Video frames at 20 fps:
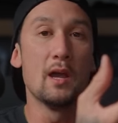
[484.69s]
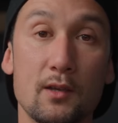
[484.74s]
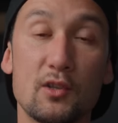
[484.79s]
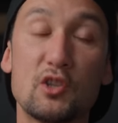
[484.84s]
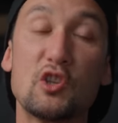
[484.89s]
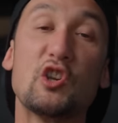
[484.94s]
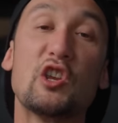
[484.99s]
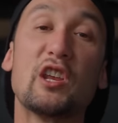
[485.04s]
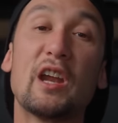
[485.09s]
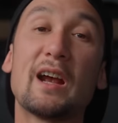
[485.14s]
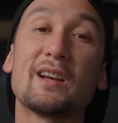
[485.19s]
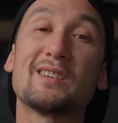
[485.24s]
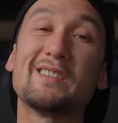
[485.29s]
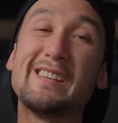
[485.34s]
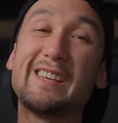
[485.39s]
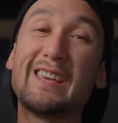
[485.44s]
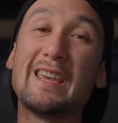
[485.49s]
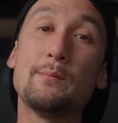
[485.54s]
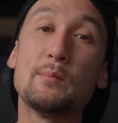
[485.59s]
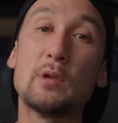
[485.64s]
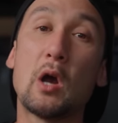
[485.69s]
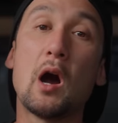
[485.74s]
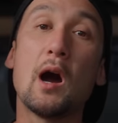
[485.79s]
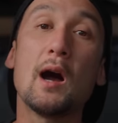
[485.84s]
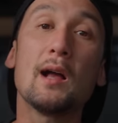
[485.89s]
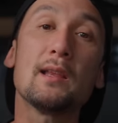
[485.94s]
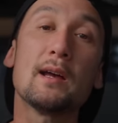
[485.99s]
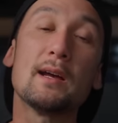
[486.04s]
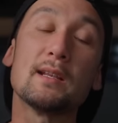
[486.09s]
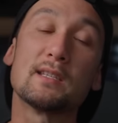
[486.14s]
so you can actually keep your
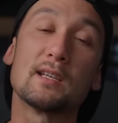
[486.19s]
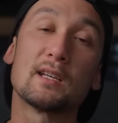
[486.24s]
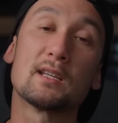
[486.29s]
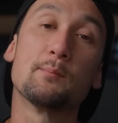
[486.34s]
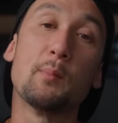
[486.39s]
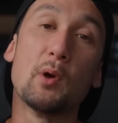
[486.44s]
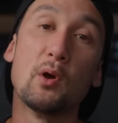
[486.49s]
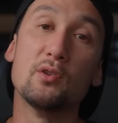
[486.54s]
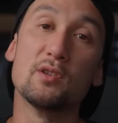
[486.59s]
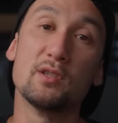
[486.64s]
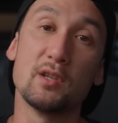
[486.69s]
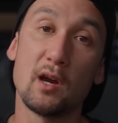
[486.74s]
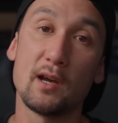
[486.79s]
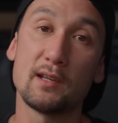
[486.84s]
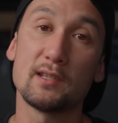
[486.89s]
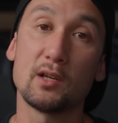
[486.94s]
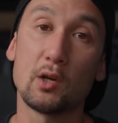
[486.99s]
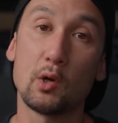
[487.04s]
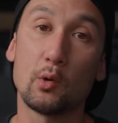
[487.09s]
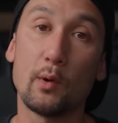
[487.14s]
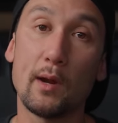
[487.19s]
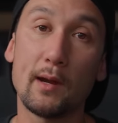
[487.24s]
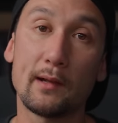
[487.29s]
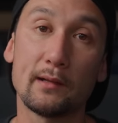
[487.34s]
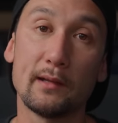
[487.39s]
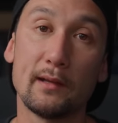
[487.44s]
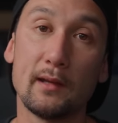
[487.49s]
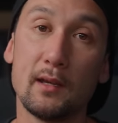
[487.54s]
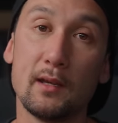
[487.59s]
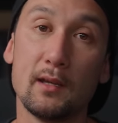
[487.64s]
highlights exposed nice and
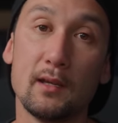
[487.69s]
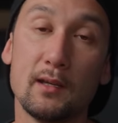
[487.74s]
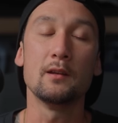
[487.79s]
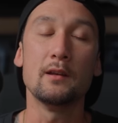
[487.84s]
correctly.